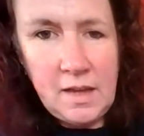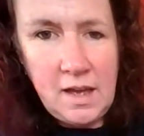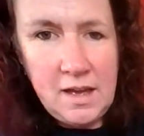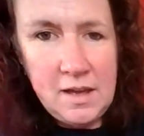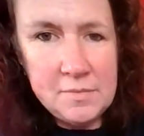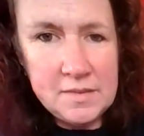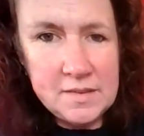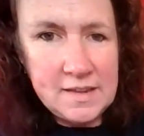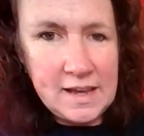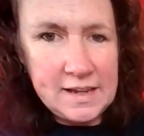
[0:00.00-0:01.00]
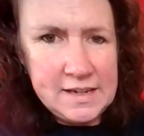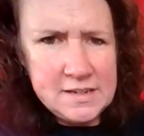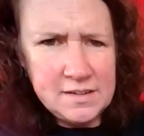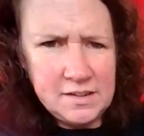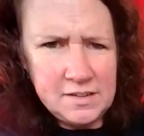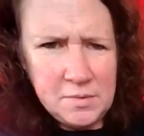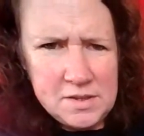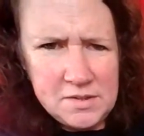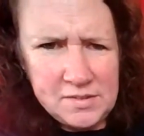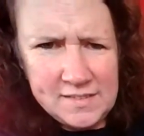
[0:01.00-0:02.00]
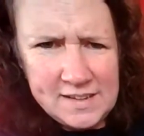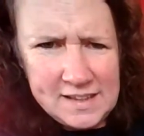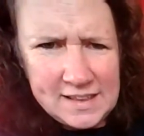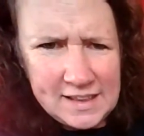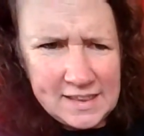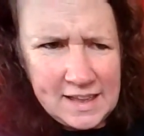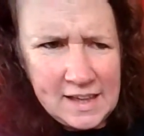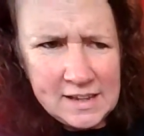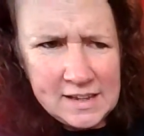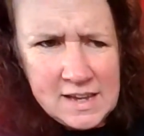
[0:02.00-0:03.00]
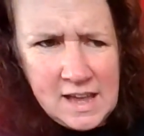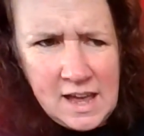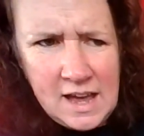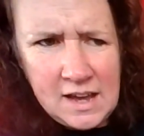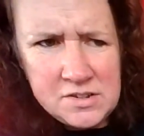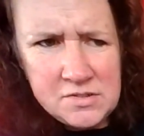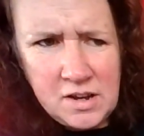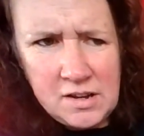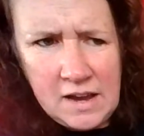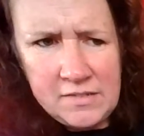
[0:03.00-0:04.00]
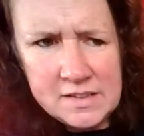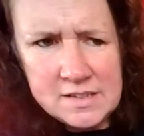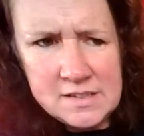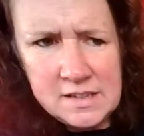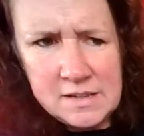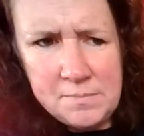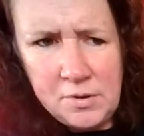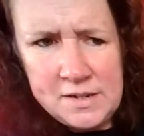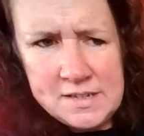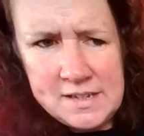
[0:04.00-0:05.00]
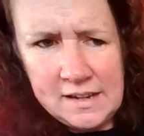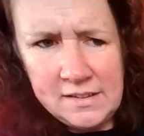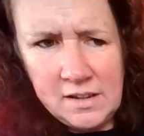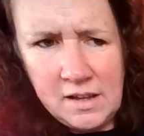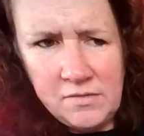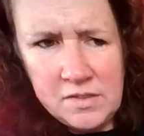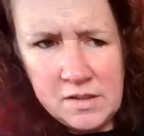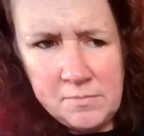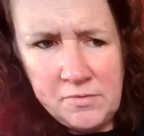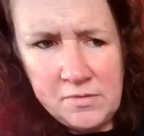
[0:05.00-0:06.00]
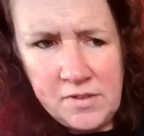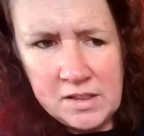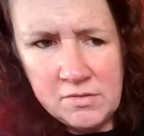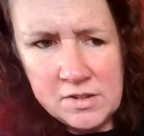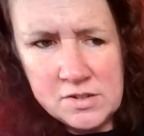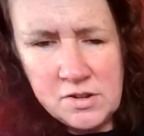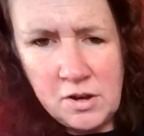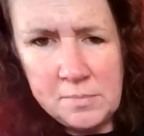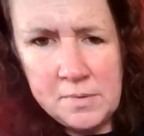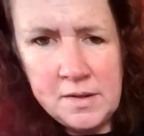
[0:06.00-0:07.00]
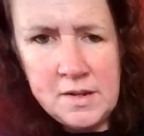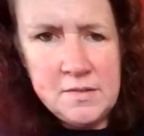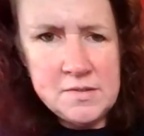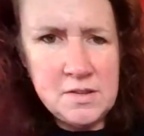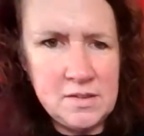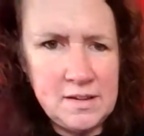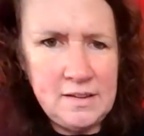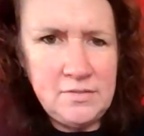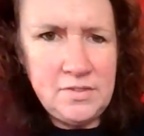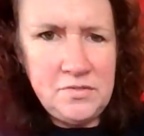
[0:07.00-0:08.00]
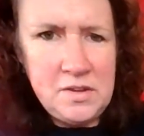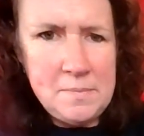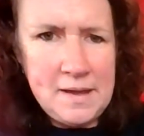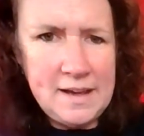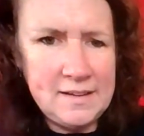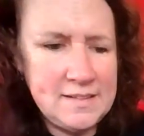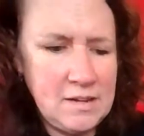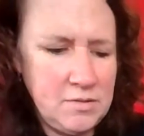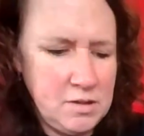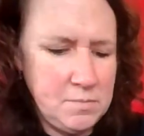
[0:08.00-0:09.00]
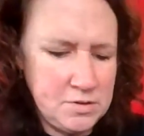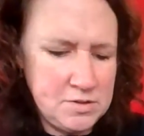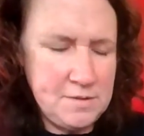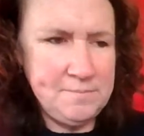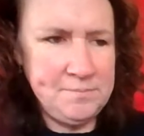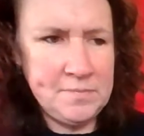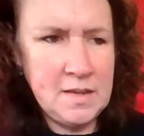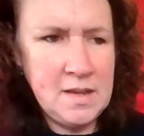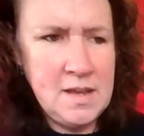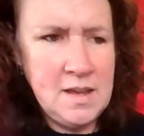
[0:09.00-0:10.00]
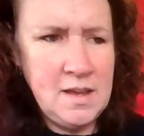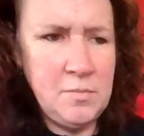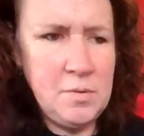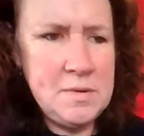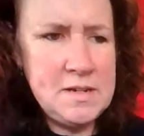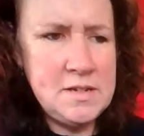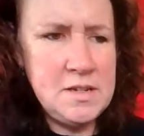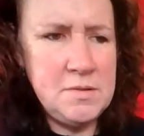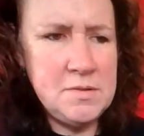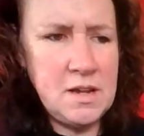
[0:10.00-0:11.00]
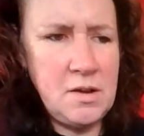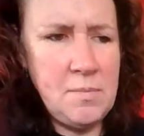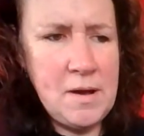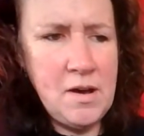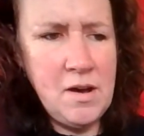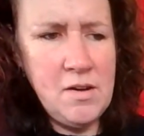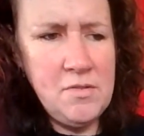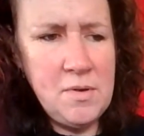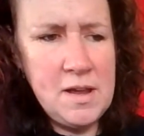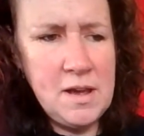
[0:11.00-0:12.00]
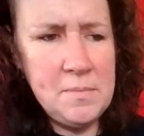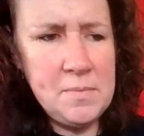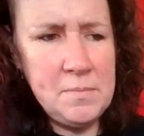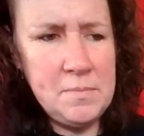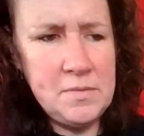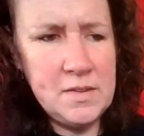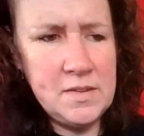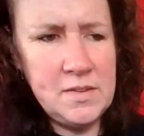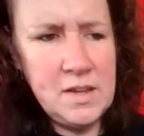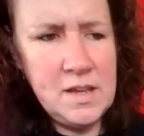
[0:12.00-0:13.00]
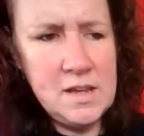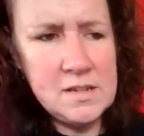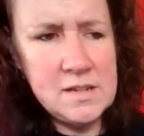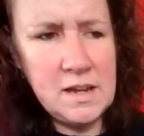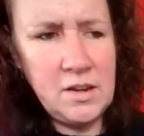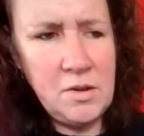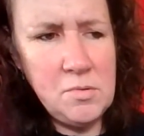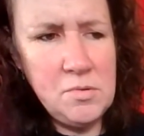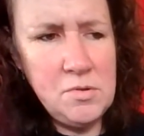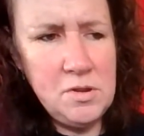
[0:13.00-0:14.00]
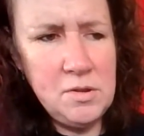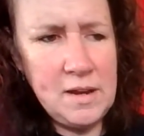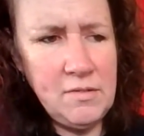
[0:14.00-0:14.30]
the side. I don't know whether you can see that there, and you're having the pointy end of the feather at the top, so the nice fluffy bit hangs down at the bottom. And what we need to do is go about halfway up the skirt and go all the way